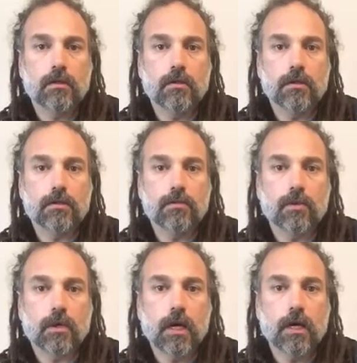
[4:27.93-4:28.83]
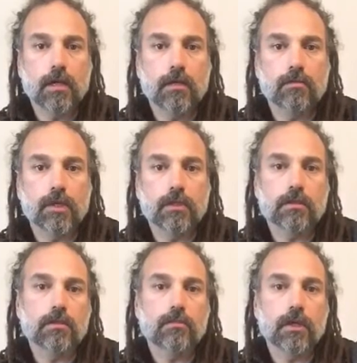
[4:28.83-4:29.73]
the super high-end
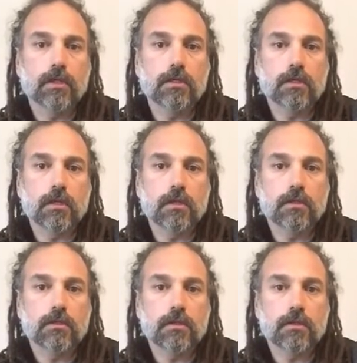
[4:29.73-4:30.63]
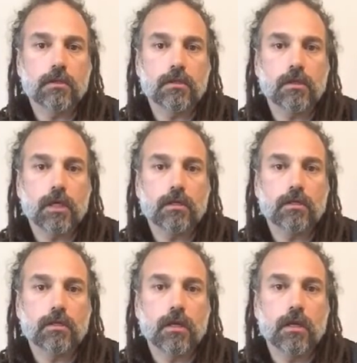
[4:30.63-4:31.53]
pieces, but it's just a slick
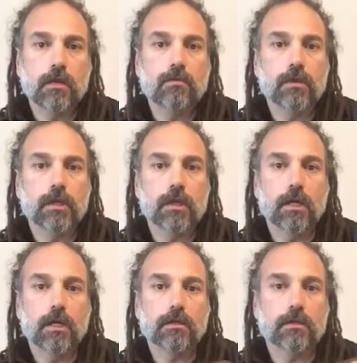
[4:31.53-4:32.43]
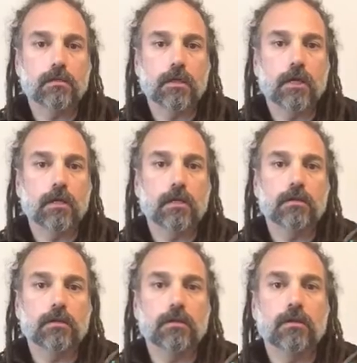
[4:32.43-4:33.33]
design, really nice, and it's got an
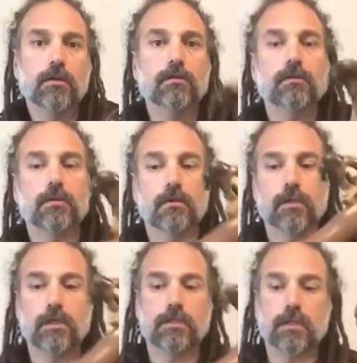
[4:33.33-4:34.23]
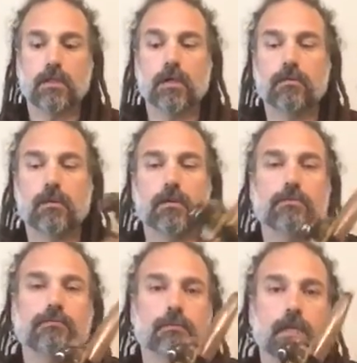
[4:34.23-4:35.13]
excellent tone. So I wanted to share that with you.
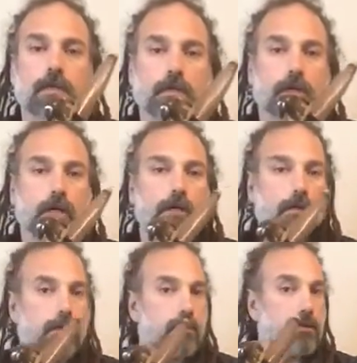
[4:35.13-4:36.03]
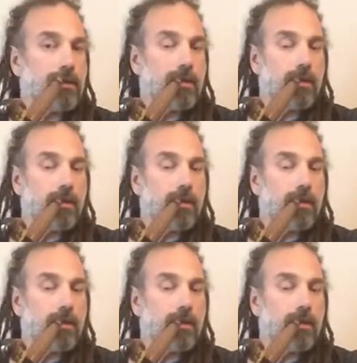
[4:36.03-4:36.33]
All right, here it is.